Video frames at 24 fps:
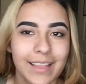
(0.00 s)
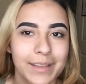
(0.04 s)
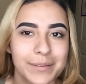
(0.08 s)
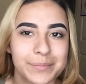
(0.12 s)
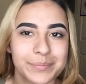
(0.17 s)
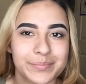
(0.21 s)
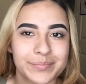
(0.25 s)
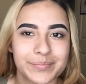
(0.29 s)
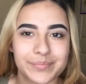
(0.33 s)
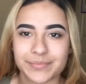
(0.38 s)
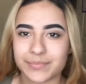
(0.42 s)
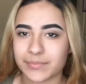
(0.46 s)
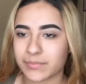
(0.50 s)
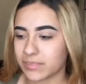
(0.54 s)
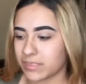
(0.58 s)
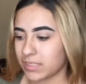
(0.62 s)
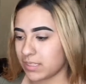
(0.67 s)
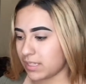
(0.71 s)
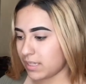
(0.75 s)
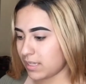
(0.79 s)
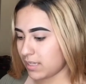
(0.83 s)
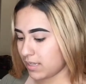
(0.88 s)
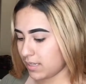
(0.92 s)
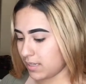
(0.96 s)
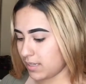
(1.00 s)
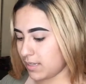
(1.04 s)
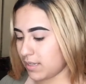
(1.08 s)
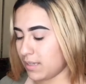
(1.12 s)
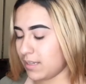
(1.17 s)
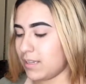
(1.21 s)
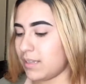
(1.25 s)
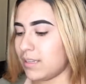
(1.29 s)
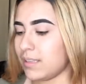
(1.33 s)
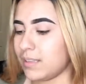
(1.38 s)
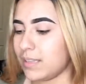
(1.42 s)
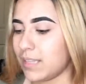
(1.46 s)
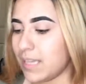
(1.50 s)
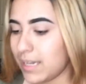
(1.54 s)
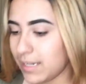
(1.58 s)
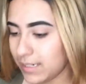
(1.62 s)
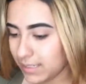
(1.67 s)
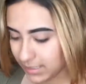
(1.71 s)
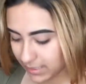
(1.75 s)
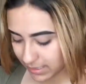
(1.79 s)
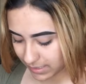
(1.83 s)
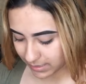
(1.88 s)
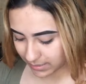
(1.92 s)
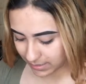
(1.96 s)
that. And
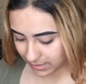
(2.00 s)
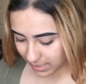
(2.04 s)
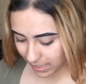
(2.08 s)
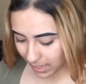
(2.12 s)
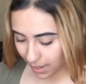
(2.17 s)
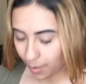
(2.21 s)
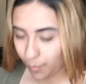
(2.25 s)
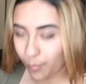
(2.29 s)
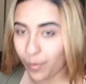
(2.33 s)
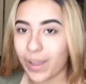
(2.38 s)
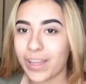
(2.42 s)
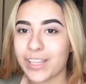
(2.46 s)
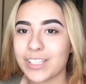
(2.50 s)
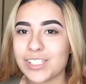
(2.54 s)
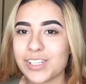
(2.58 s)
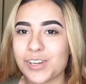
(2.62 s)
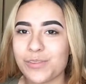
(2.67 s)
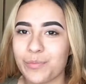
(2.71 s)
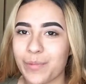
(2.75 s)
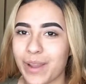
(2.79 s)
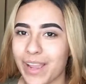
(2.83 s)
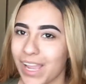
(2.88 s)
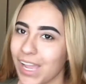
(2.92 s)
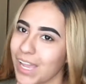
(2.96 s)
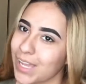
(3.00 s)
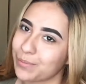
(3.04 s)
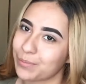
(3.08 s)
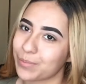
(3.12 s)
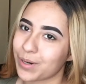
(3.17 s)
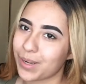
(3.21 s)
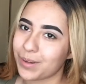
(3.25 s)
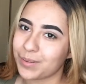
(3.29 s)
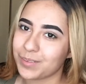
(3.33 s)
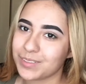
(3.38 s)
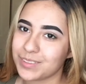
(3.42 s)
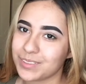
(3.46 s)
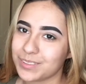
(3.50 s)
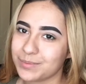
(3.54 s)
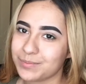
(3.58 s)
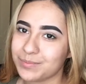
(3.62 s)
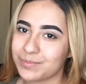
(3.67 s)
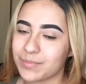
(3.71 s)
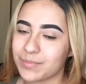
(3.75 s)
that is how I do my eyebrows.